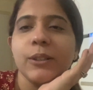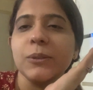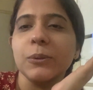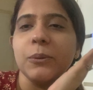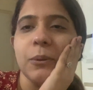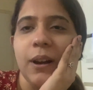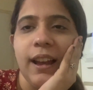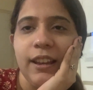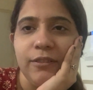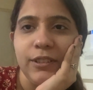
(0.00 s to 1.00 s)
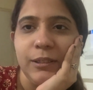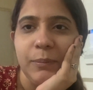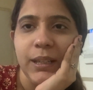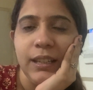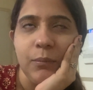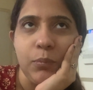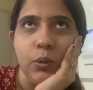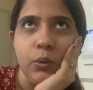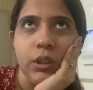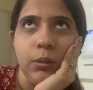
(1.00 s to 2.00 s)
So I will be
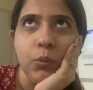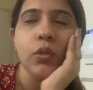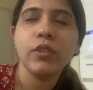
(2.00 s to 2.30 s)
uploading more